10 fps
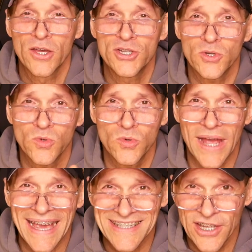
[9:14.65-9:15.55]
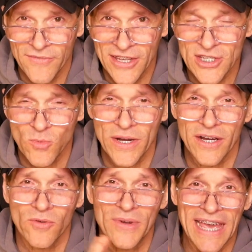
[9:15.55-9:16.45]
to activities
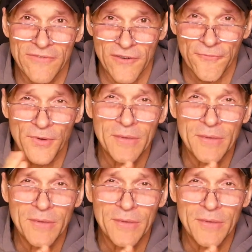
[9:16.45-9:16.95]
where we have a free